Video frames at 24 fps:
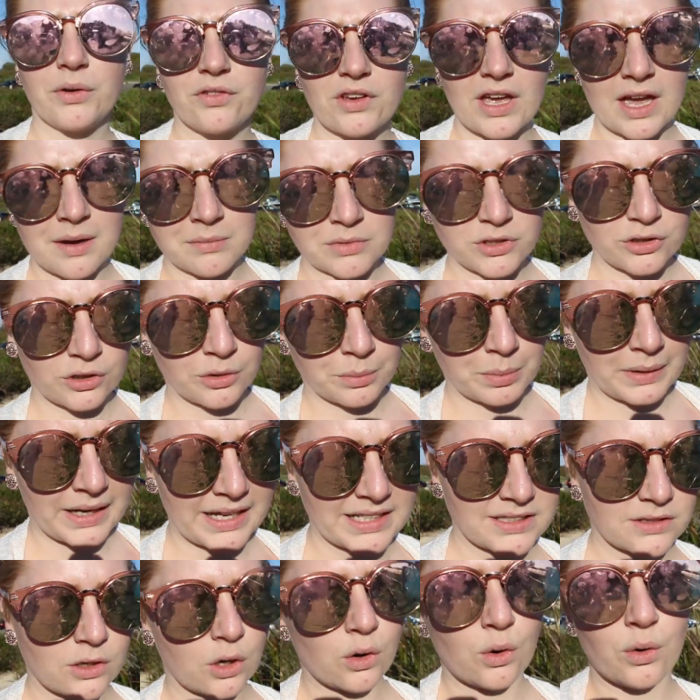But we've come to a
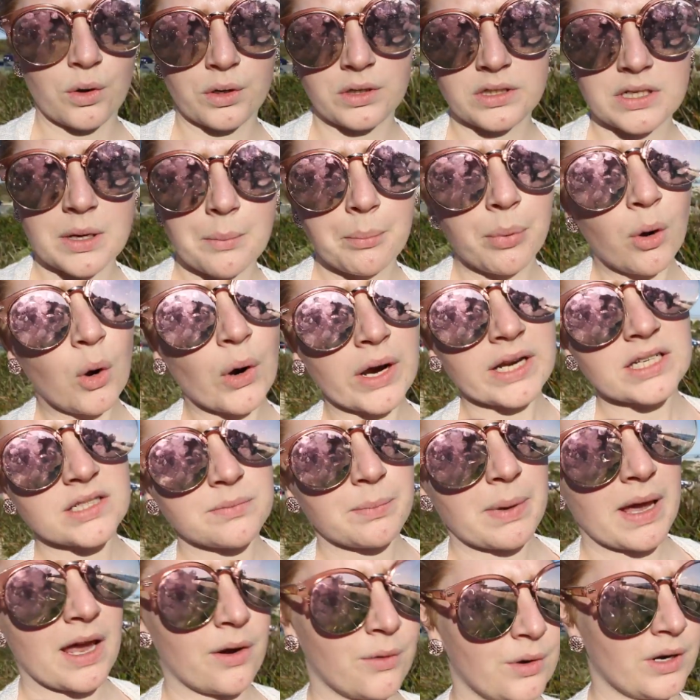place called Point
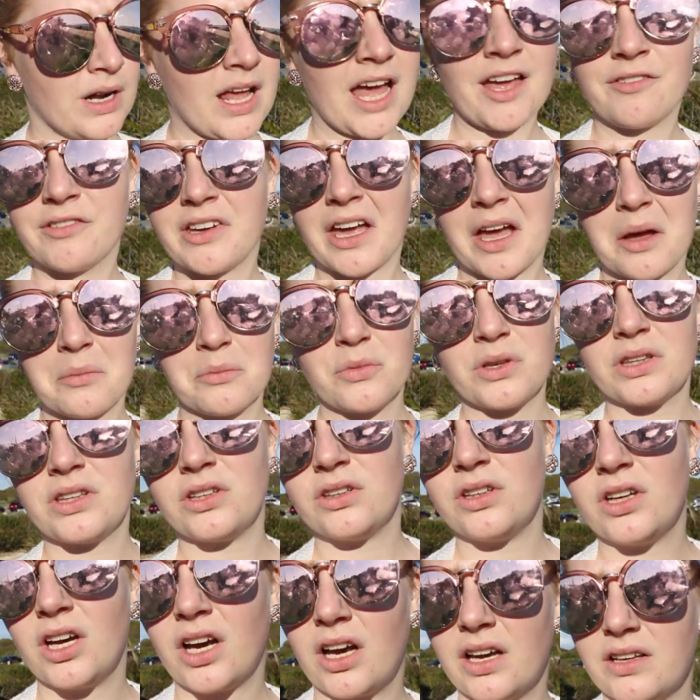Peron. I've come with
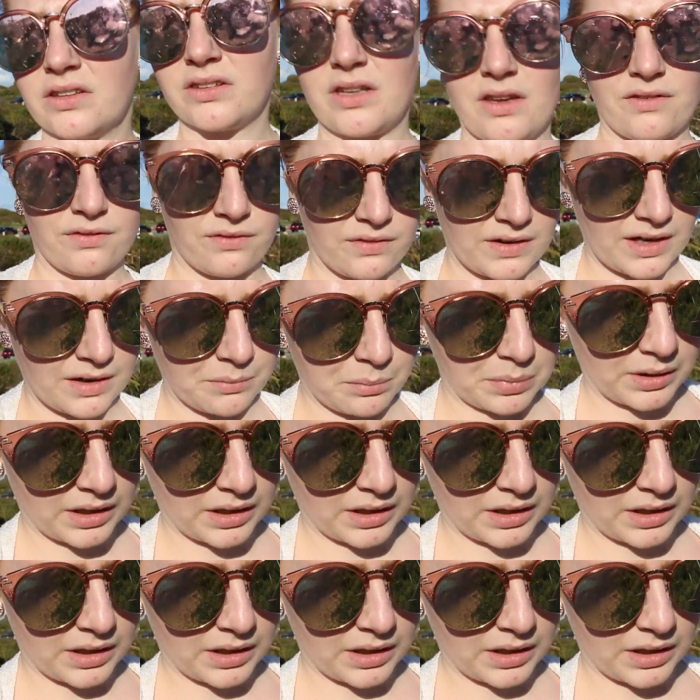you guys a fair